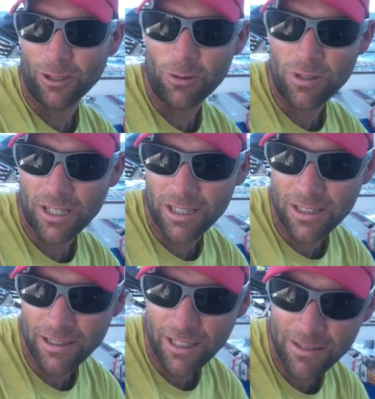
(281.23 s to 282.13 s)
cruising
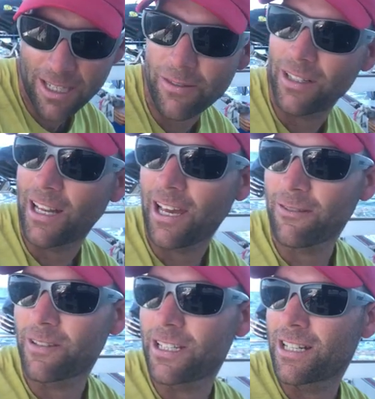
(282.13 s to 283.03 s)
along now,
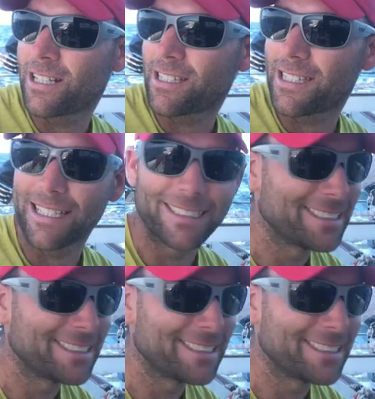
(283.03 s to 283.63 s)
7.5, 8 knots.